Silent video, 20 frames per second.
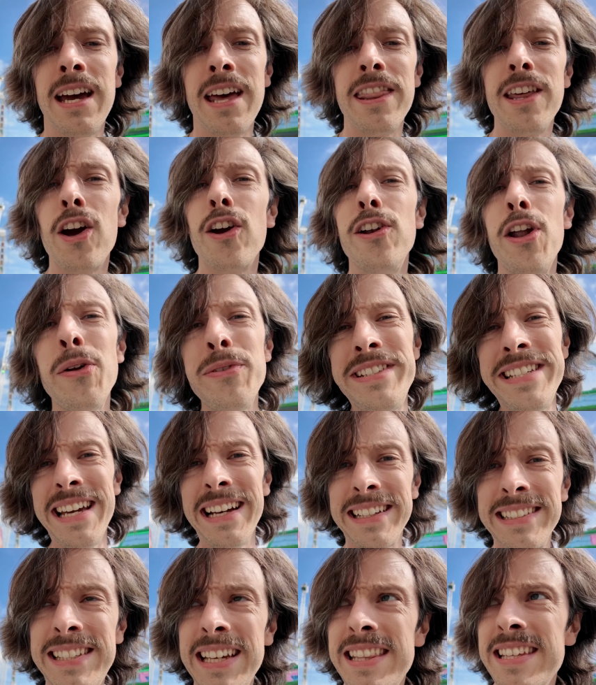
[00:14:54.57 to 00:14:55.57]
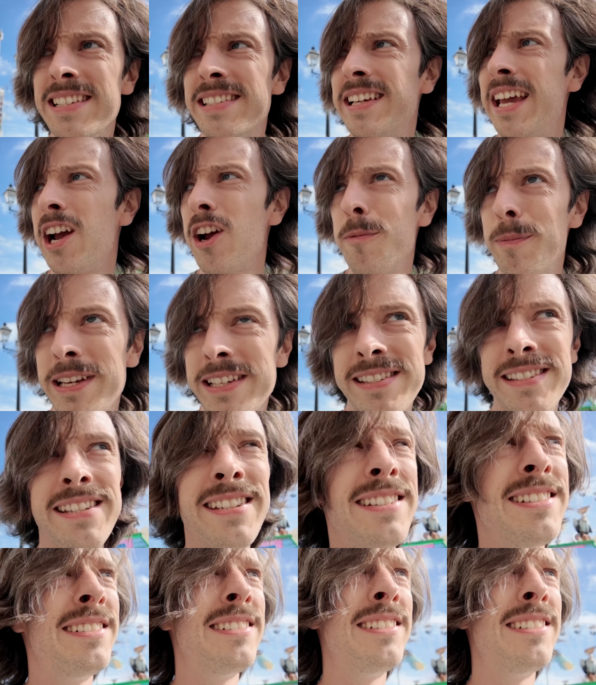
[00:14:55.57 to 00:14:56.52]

There are no dicks at this kermis.